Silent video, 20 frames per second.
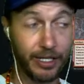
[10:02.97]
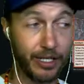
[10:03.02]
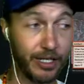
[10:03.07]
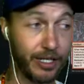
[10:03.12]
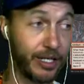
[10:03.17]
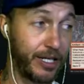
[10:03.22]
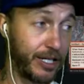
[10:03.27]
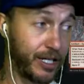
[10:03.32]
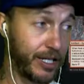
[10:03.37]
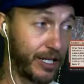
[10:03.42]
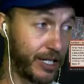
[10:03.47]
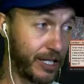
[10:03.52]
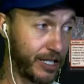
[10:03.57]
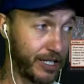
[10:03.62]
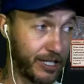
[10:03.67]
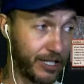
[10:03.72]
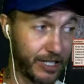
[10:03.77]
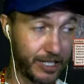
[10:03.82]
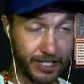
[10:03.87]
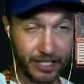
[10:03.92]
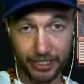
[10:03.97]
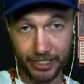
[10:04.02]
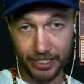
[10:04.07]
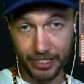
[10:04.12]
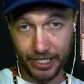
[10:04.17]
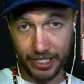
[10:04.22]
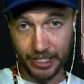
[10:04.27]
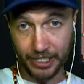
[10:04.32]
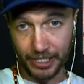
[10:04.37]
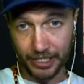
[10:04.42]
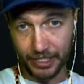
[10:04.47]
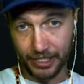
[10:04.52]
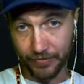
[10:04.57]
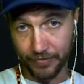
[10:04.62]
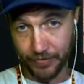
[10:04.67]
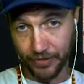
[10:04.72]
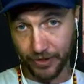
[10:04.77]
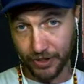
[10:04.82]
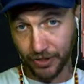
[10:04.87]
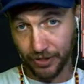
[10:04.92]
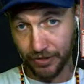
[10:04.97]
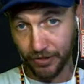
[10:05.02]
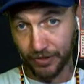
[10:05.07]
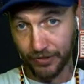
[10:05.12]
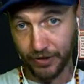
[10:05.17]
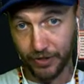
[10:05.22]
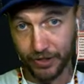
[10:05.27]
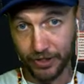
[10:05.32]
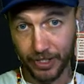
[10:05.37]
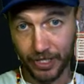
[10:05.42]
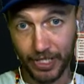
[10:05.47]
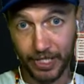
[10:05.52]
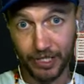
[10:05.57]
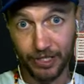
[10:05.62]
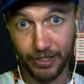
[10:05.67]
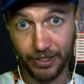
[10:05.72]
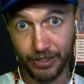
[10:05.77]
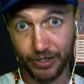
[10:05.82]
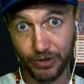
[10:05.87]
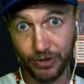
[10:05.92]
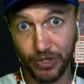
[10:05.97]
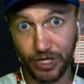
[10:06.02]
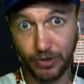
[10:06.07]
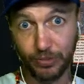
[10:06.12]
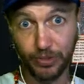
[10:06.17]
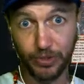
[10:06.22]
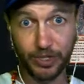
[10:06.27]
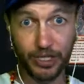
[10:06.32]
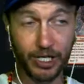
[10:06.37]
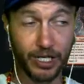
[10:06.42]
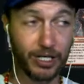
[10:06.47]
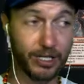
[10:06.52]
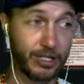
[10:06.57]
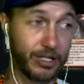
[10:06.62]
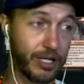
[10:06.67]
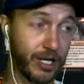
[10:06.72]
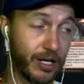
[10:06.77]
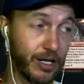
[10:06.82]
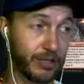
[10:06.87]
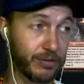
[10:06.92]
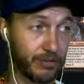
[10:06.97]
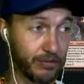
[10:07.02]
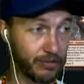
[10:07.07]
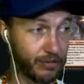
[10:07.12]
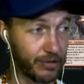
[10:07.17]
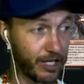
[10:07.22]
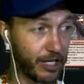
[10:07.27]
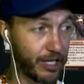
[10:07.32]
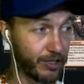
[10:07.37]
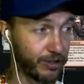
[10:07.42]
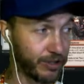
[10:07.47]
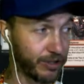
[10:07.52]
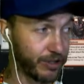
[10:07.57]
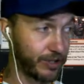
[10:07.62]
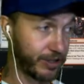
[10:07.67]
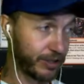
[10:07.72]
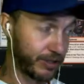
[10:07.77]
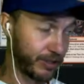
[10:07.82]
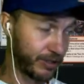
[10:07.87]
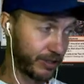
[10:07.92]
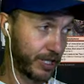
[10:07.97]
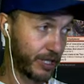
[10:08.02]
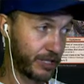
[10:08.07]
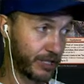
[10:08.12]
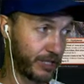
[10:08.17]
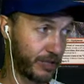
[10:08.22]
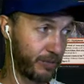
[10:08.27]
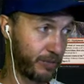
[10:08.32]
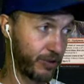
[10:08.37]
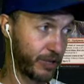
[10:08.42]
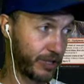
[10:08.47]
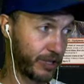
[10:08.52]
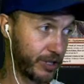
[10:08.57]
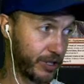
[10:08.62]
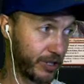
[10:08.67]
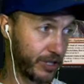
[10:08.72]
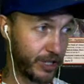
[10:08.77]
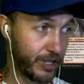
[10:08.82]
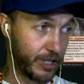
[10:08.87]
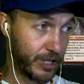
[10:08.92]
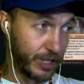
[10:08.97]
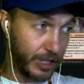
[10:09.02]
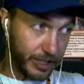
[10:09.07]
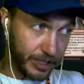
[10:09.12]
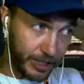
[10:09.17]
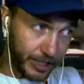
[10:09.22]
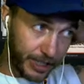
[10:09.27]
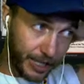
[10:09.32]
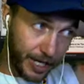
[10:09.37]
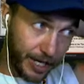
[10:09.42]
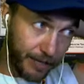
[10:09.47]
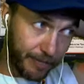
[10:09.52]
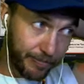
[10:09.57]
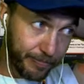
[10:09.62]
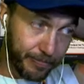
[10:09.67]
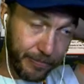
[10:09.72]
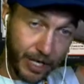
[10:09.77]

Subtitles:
and this just inches them further and further that those trample cards are dangerous at some point in the game.